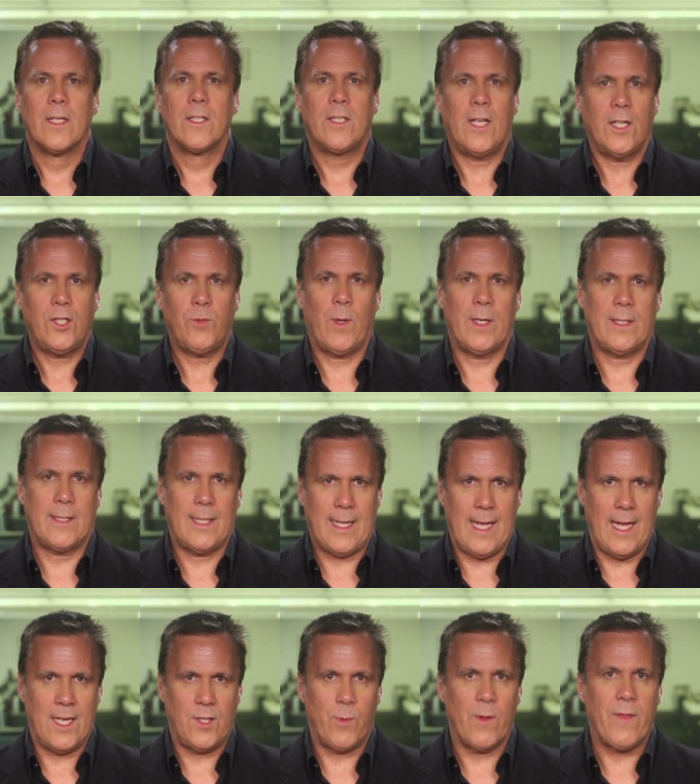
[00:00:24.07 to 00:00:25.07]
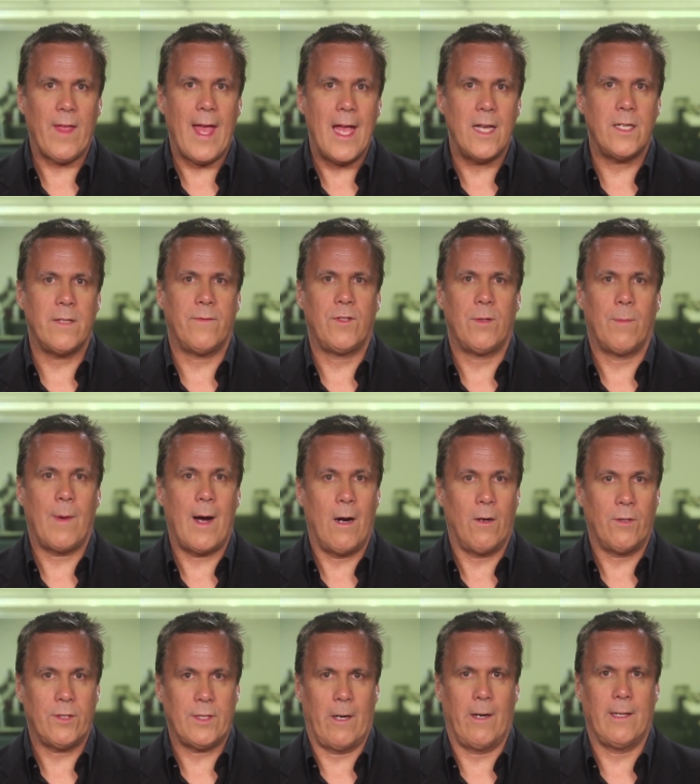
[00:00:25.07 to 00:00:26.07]
Such was the case with Edge of
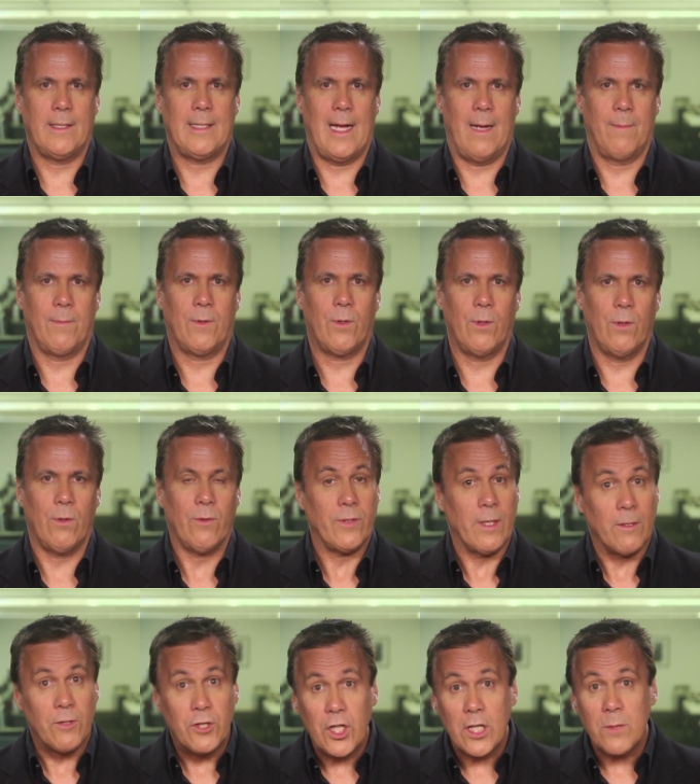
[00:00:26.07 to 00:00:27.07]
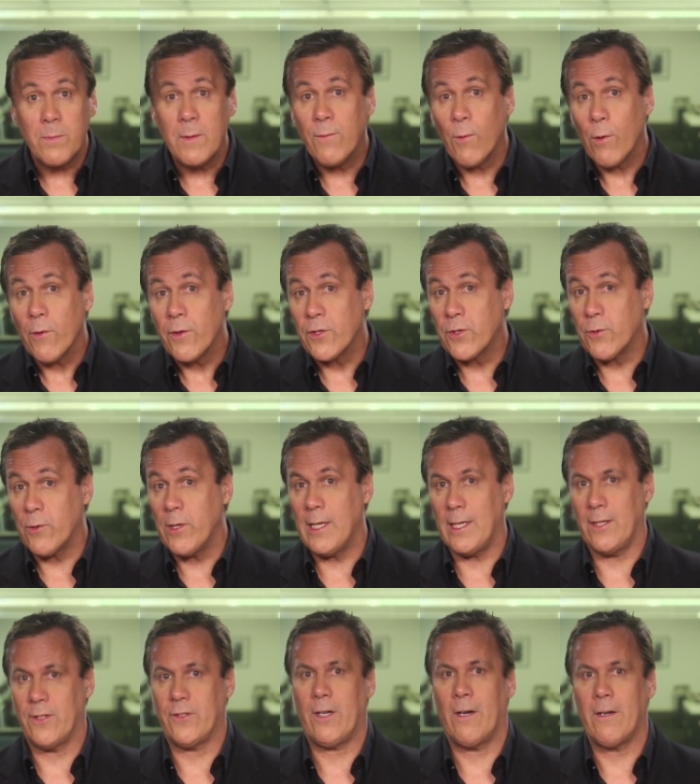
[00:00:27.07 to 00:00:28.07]
Tomorrow starring Tom Cruise. Now, just before the
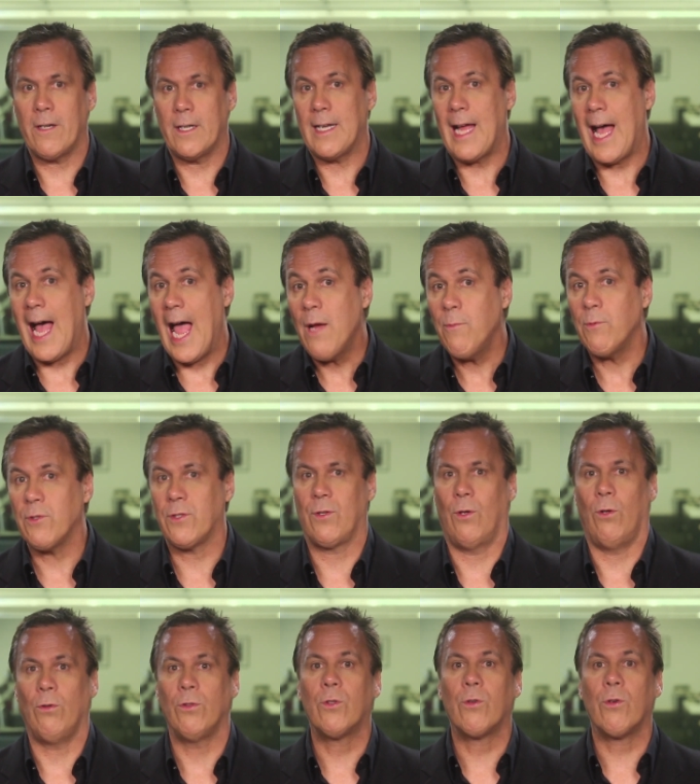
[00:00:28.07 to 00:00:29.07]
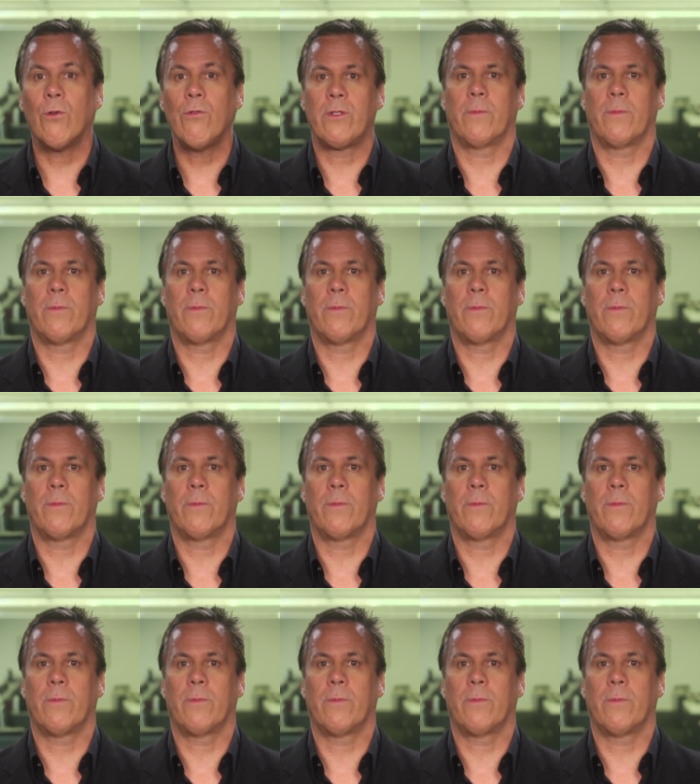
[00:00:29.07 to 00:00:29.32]
screening started, I was told Cruise